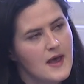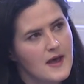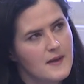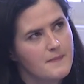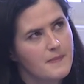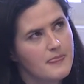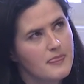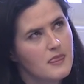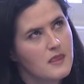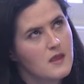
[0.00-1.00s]
Um,
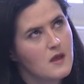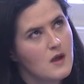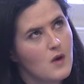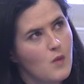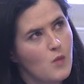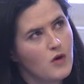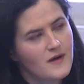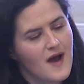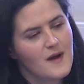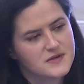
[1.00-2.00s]
what
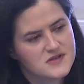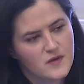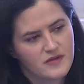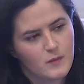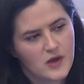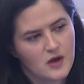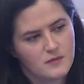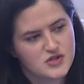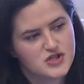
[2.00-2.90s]
happens when we come to